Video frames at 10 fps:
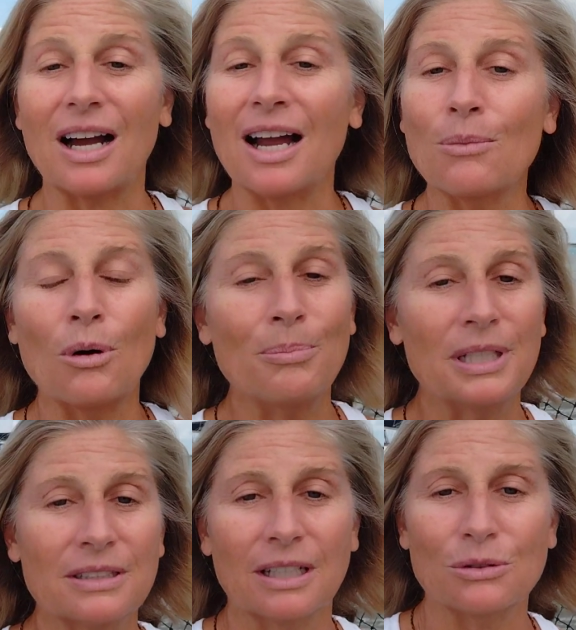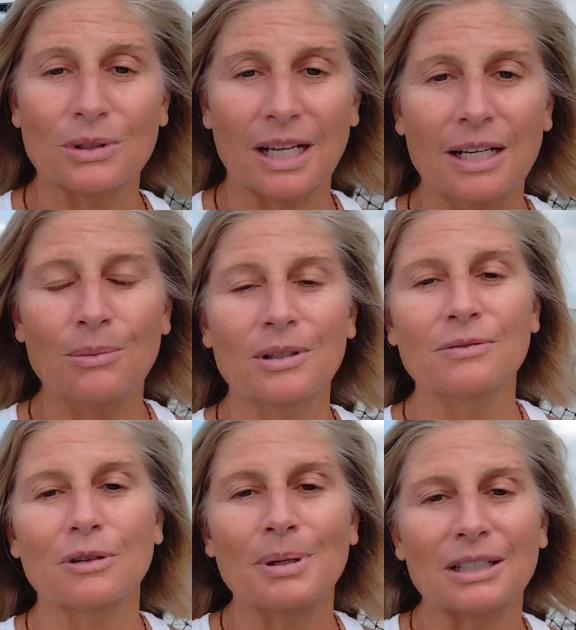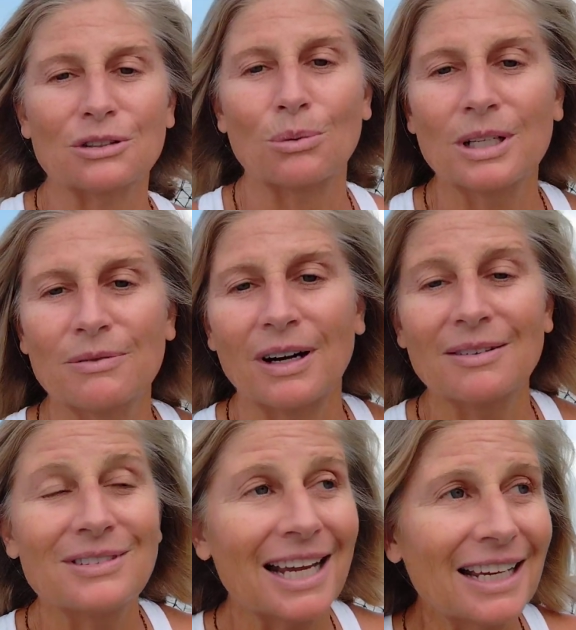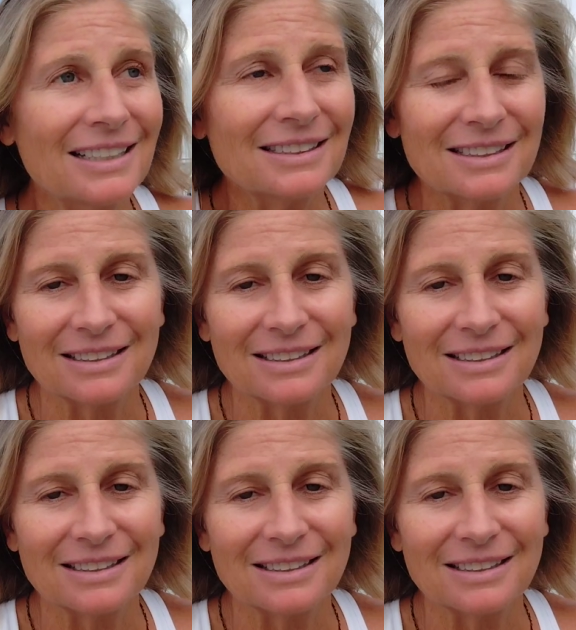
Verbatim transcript: I won't be in touch with anyone for about 25 days.